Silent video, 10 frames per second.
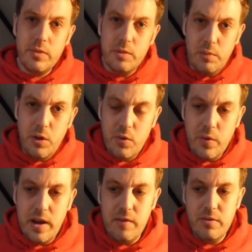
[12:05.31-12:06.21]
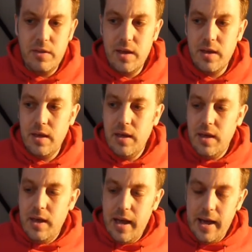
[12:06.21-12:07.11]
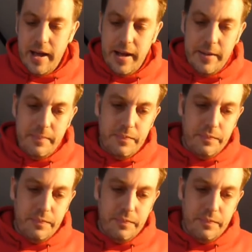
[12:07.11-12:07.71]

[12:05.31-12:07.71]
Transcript: the blue and everything. Forgotten